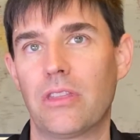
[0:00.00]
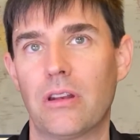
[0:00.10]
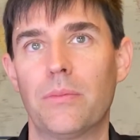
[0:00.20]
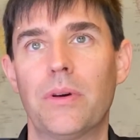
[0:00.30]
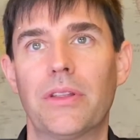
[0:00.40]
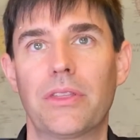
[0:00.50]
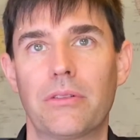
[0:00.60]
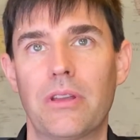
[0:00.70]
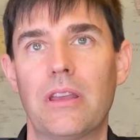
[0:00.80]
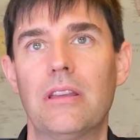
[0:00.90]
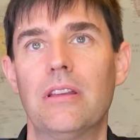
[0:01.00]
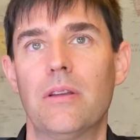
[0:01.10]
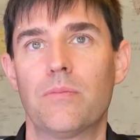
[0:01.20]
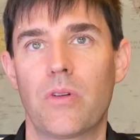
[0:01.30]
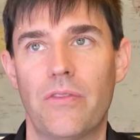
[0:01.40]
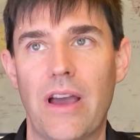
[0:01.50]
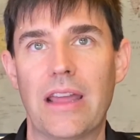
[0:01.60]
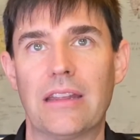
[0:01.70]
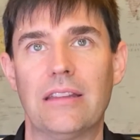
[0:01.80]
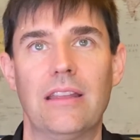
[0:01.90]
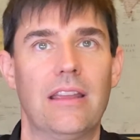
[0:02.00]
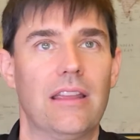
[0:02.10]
Thunderbolt 3 provided,